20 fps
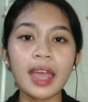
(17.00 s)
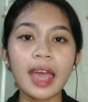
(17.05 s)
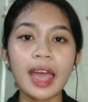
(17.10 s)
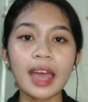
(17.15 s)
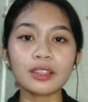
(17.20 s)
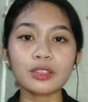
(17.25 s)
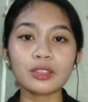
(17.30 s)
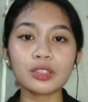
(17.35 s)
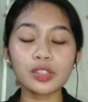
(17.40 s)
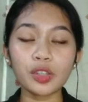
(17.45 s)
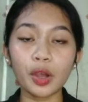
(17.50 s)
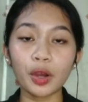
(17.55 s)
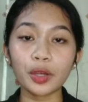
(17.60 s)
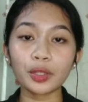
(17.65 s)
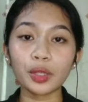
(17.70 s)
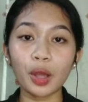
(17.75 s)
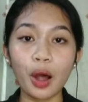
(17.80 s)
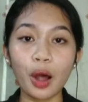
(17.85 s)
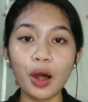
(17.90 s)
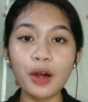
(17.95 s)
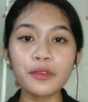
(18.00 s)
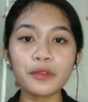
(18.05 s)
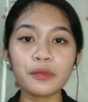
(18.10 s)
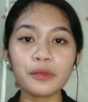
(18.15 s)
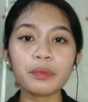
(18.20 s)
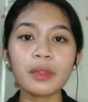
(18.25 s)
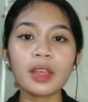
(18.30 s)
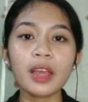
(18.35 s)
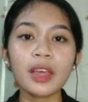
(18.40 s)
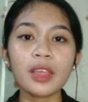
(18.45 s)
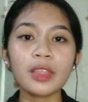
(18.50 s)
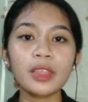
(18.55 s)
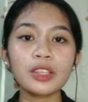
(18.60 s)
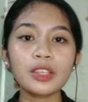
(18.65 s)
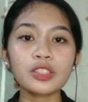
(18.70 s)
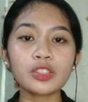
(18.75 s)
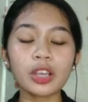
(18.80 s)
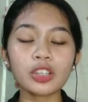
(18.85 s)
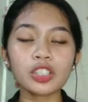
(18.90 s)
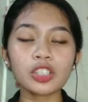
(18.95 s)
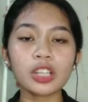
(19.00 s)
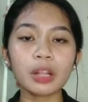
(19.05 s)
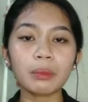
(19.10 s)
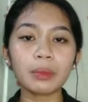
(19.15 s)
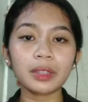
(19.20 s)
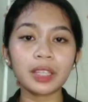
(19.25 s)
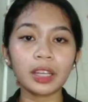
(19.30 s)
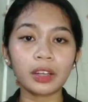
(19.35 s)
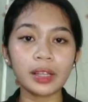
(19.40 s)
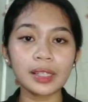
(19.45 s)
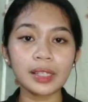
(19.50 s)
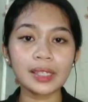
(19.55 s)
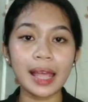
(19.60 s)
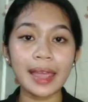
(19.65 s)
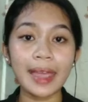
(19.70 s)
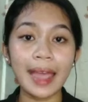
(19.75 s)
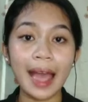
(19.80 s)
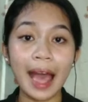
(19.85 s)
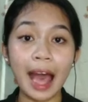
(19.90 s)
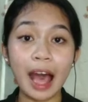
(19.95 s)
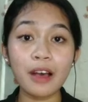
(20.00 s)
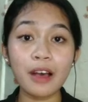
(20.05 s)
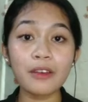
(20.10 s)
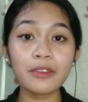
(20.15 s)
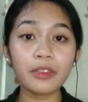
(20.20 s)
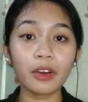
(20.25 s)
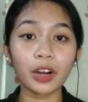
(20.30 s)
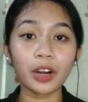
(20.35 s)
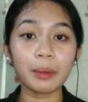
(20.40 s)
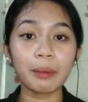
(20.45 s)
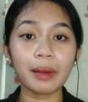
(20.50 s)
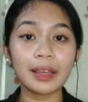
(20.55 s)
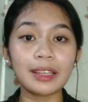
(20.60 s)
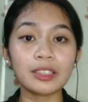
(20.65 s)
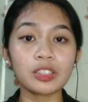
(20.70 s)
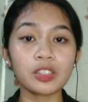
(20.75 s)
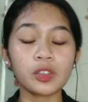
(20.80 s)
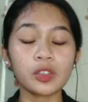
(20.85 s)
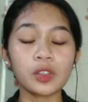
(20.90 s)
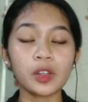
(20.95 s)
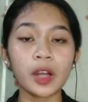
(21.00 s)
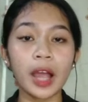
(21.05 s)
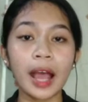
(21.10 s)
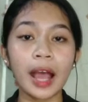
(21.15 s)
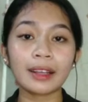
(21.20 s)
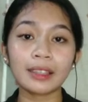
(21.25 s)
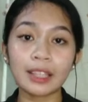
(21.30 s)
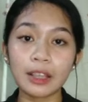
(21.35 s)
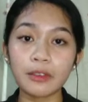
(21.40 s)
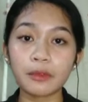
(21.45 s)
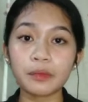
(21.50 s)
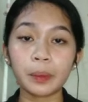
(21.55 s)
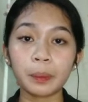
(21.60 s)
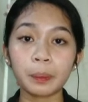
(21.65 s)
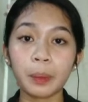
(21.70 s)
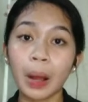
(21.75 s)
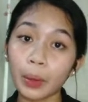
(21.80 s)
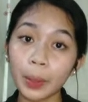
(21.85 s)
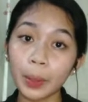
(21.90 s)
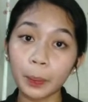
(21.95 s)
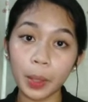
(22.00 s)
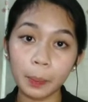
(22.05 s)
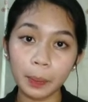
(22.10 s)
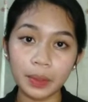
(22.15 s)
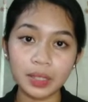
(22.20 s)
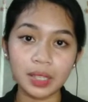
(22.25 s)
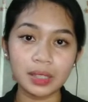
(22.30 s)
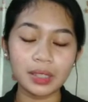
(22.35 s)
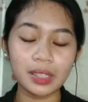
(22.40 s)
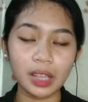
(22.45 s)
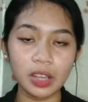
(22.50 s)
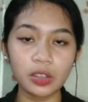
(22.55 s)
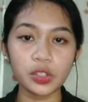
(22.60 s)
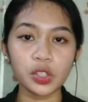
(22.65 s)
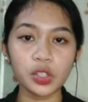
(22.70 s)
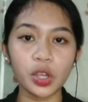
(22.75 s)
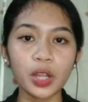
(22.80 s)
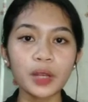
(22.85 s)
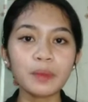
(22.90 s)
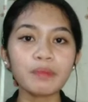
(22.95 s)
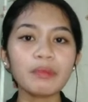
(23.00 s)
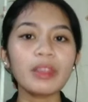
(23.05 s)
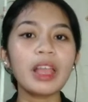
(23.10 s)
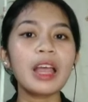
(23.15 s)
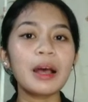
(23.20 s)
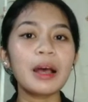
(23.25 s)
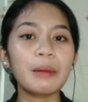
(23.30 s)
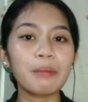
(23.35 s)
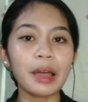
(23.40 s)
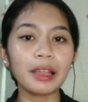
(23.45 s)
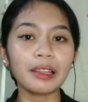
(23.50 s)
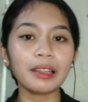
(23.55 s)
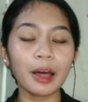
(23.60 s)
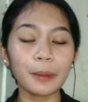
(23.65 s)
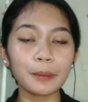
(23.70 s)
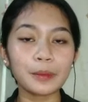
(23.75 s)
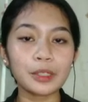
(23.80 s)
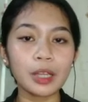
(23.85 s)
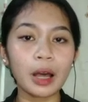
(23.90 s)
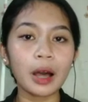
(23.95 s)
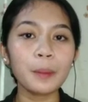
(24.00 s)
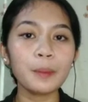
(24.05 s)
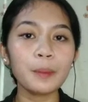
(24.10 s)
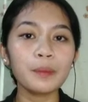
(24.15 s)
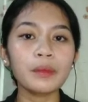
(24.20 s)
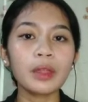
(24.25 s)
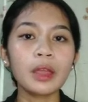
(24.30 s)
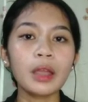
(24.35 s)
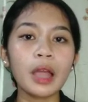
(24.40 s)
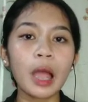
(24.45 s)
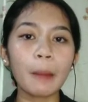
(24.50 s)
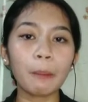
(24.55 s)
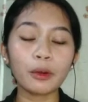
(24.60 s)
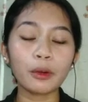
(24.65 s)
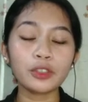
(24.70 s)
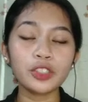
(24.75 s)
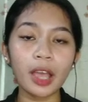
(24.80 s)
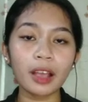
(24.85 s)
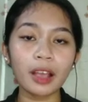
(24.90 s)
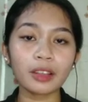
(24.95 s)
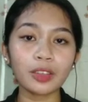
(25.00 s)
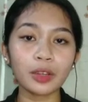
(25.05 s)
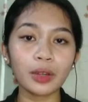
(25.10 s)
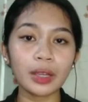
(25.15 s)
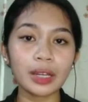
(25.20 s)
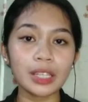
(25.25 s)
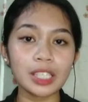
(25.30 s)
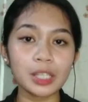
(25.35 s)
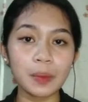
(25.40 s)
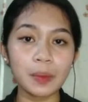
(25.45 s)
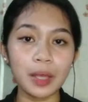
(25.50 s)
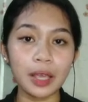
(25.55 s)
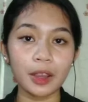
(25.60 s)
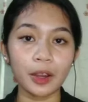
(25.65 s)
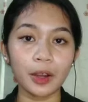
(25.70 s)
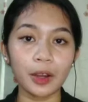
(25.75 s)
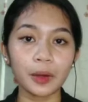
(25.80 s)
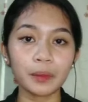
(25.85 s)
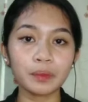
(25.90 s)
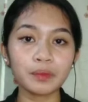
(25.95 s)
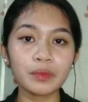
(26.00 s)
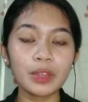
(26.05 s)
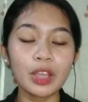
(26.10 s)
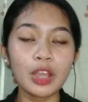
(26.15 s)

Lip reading: And to start off, the instructional materials I have are my interactive PowerPoint presentation, my laptop, a projector, and a speaker.